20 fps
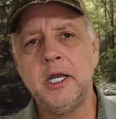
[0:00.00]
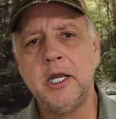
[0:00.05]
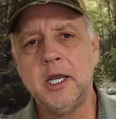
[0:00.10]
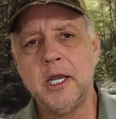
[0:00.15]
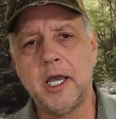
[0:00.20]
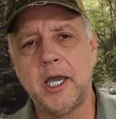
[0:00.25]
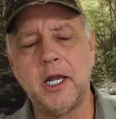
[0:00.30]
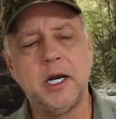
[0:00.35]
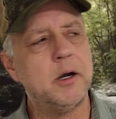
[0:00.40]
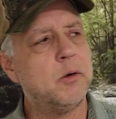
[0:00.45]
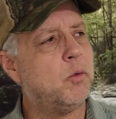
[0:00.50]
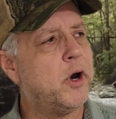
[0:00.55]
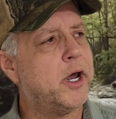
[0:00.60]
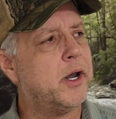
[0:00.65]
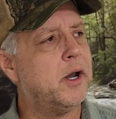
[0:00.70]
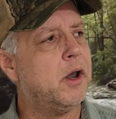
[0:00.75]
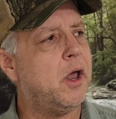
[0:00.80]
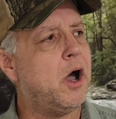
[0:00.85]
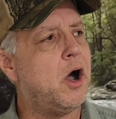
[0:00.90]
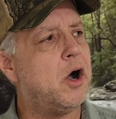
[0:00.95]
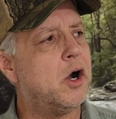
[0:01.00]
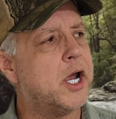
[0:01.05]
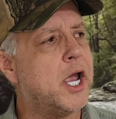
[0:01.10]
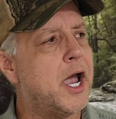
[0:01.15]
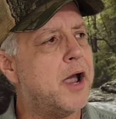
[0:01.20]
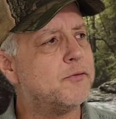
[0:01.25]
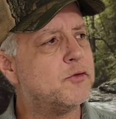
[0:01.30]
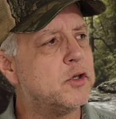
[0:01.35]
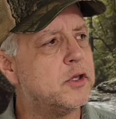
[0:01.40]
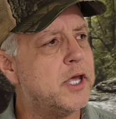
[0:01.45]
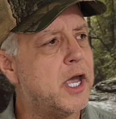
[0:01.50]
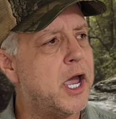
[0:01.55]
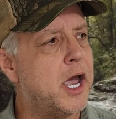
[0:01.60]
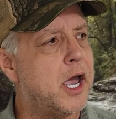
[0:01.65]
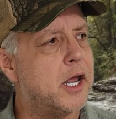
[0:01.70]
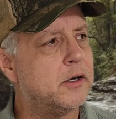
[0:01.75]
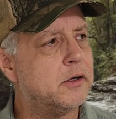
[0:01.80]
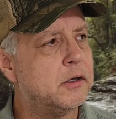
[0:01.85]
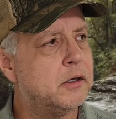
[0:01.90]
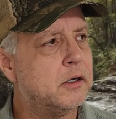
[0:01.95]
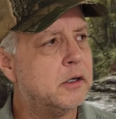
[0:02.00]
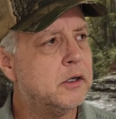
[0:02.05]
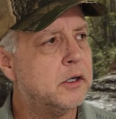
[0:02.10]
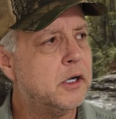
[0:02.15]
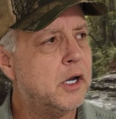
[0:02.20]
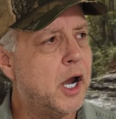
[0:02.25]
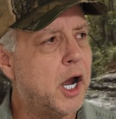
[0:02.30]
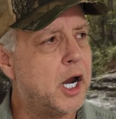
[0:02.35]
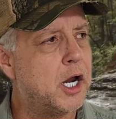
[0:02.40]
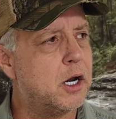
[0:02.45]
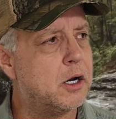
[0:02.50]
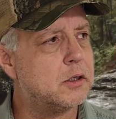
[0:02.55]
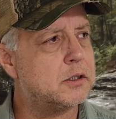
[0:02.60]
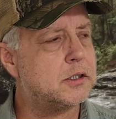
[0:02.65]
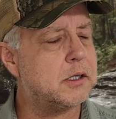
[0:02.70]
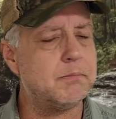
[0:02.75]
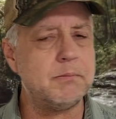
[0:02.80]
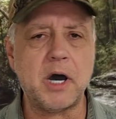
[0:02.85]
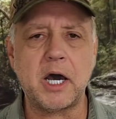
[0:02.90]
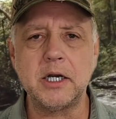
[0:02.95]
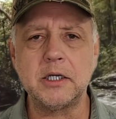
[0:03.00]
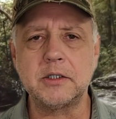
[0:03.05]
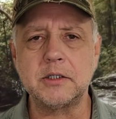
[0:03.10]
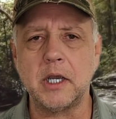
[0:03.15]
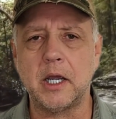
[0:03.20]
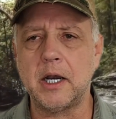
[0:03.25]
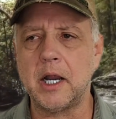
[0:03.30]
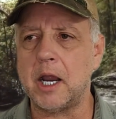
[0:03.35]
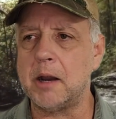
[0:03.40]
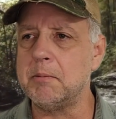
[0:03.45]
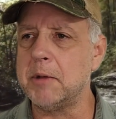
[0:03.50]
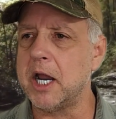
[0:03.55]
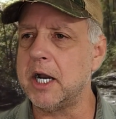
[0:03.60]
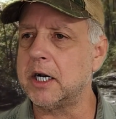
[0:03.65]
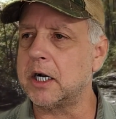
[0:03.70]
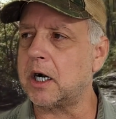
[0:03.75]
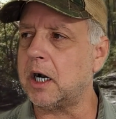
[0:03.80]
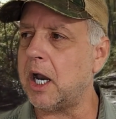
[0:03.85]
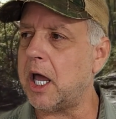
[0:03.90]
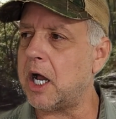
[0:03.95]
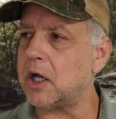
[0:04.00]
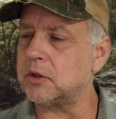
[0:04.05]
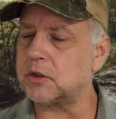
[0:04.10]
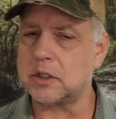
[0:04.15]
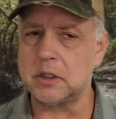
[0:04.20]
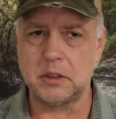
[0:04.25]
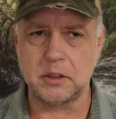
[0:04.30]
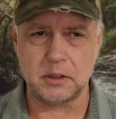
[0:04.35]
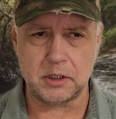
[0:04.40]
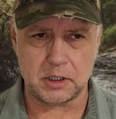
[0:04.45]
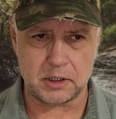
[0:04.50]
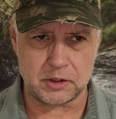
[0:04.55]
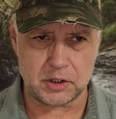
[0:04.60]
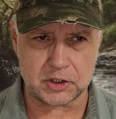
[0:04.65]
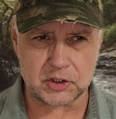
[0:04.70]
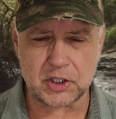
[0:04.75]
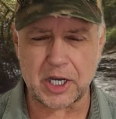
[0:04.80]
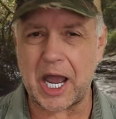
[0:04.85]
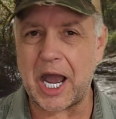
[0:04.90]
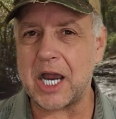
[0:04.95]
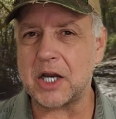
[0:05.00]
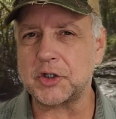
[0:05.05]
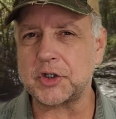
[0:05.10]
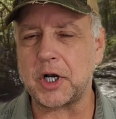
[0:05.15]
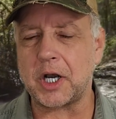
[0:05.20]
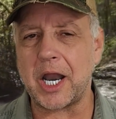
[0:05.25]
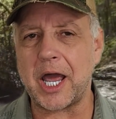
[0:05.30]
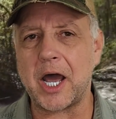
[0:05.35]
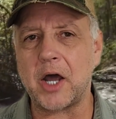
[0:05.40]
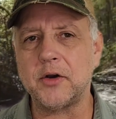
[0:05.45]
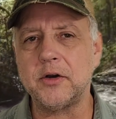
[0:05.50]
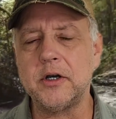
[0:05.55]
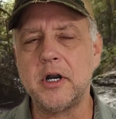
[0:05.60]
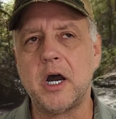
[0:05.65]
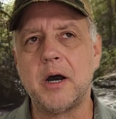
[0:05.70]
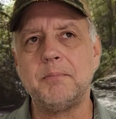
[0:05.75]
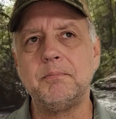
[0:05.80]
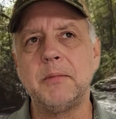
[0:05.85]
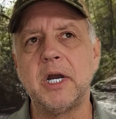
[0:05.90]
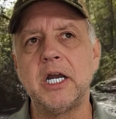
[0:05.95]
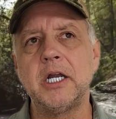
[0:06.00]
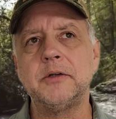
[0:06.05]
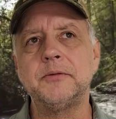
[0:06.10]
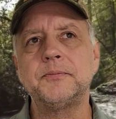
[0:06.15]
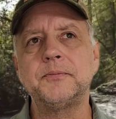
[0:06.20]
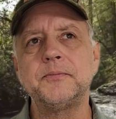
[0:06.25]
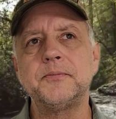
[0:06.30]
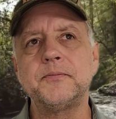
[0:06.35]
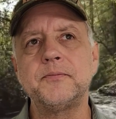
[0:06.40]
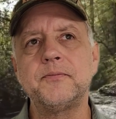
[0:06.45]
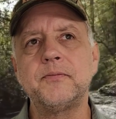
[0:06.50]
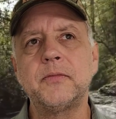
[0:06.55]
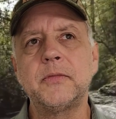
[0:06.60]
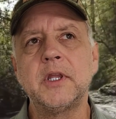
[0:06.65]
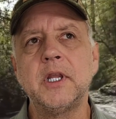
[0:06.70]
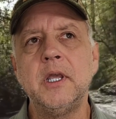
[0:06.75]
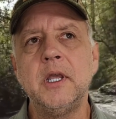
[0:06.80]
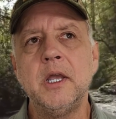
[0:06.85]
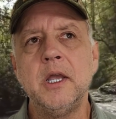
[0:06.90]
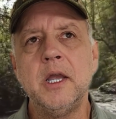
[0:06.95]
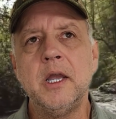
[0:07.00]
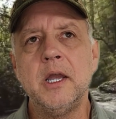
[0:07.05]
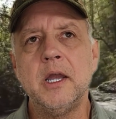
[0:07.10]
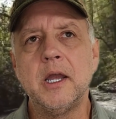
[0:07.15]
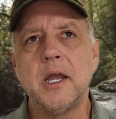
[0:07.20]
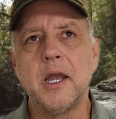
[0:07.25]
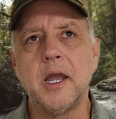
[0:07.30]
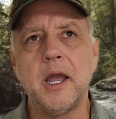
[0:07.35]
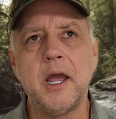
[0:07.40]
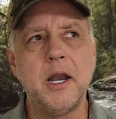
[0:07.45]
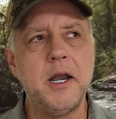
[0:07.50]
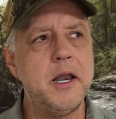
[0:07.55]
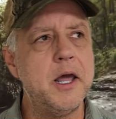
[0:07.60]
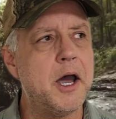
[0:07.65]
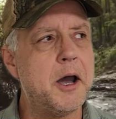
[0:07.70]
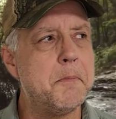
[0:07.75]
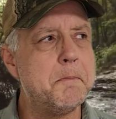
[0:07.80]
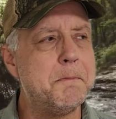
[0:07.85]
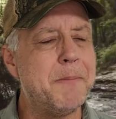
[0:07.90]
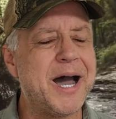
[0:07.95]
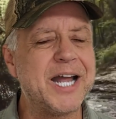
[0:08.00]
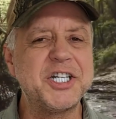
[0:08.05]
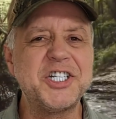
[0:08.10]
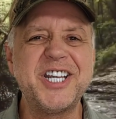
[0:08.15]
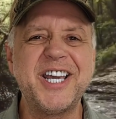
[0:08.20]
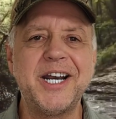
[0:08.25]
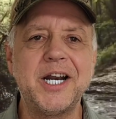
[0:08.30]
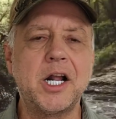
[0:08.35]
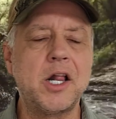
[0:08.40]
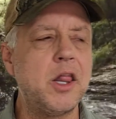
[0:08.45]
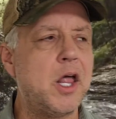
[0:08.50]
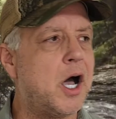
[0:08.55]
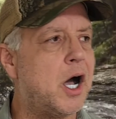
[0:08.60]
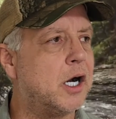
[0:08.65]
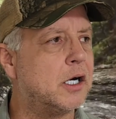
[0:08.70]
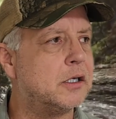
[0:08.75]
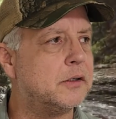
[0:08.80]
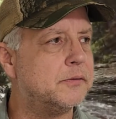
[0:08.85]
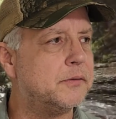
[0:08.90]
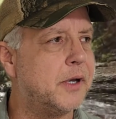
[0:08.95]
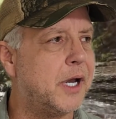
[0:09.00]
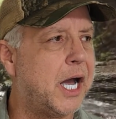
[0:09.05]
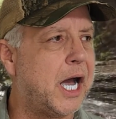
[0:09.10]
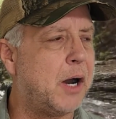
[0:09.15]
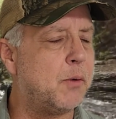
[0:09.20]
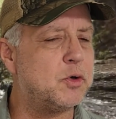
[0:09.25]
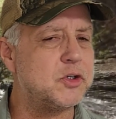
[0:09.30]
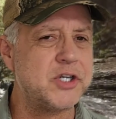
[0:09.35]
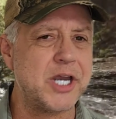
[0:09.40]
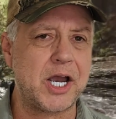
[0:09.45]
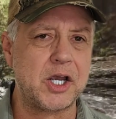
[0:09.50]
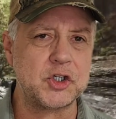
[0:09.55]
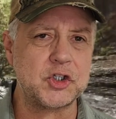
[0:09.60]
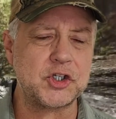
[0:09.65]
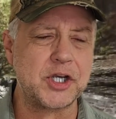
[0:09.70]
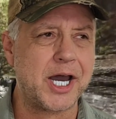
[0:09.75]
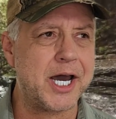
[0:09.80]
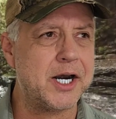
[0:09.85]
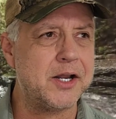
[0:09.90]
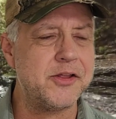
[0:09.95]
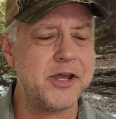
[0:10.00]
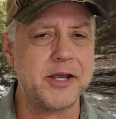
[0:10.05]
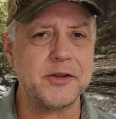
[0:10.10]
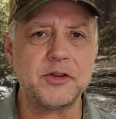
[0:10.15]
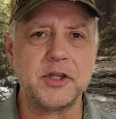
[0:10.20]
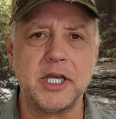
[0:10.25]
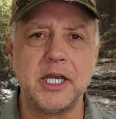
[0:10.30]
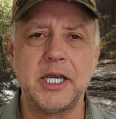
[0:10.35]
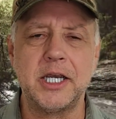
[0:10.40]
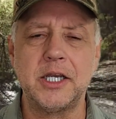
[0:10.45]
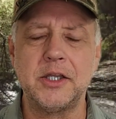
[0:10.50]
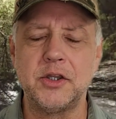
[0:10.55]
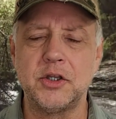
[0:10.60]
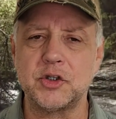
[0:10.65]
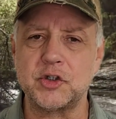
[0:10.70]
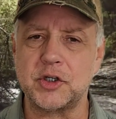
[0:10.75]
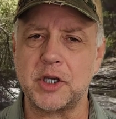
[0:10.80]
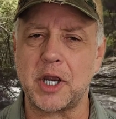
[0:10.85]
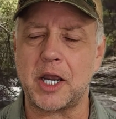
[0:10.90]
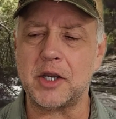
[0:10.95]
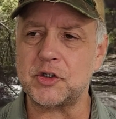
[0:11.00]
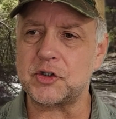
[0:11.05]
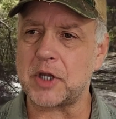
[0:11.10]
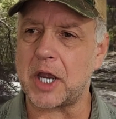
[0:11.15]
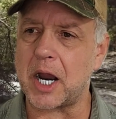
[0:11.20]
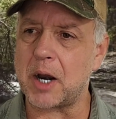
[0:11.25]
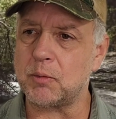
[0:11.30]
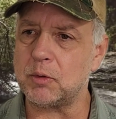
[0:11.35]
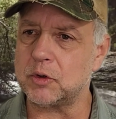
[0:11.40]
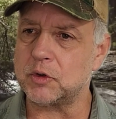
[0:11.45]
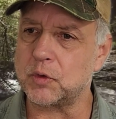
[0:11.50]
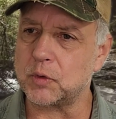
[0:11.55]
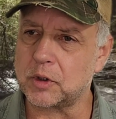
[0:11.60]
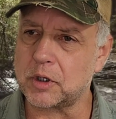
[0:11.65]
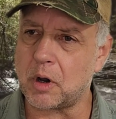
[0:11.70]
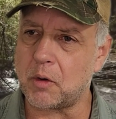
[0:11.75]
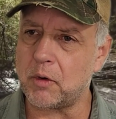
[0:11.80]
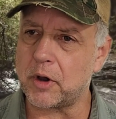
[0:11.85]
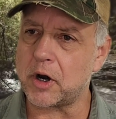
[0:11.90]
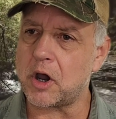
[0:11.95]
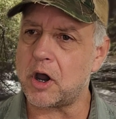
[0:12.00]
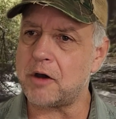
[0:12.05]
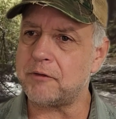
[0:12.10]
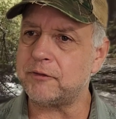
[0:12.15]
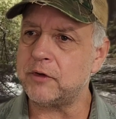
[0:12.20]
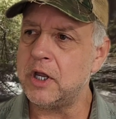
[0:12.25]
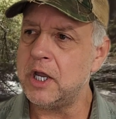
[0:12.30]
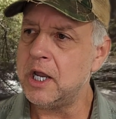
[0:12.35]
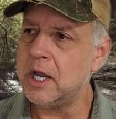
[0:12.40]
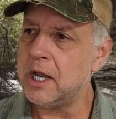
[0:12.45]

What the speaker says: And it wasn't long after that, I hear somebody say, hey, man, the sky is clouding up, man. And by 10 o'clock, I was outside of that thing and the sirens were going off.